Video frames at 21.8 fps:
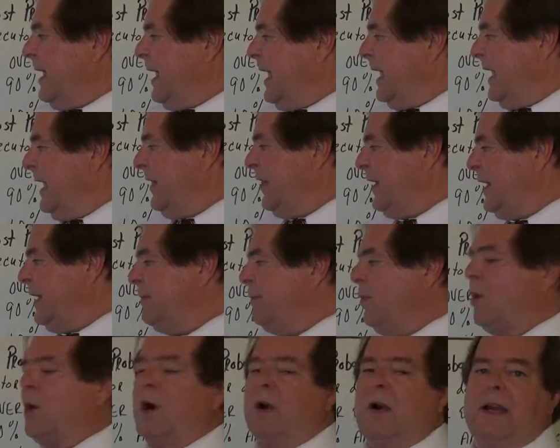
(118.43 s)
Anything
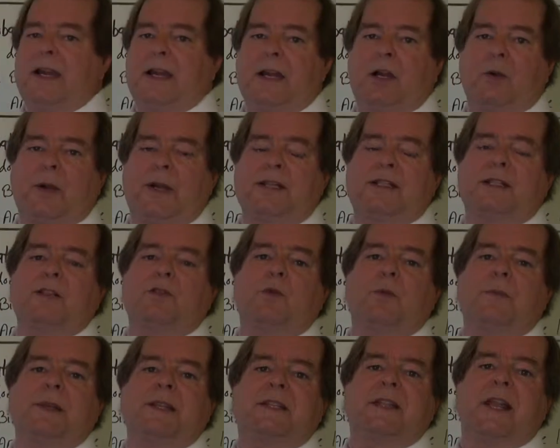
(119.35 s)
more increases
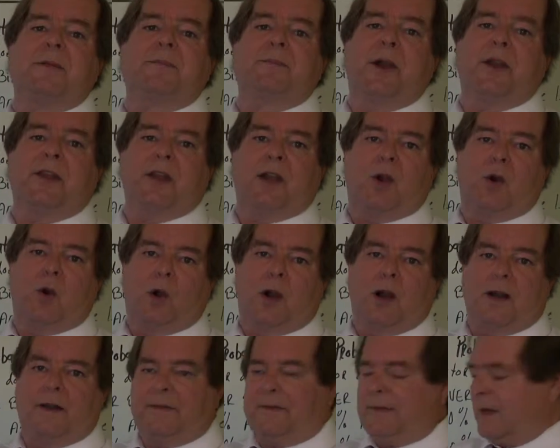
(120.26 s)
will be set by the
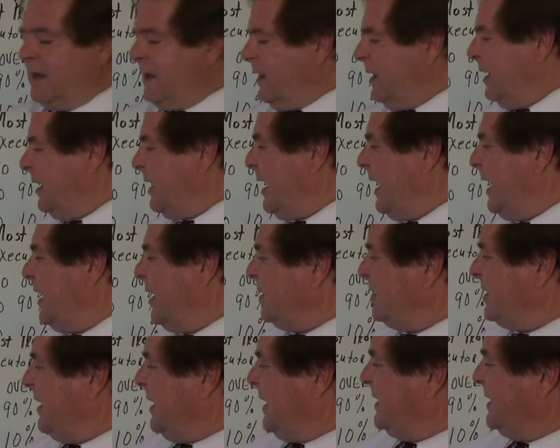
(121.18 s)
court. Okay,
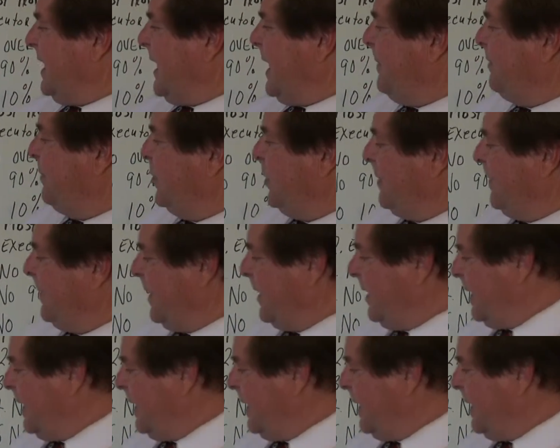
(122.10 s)
here's an example.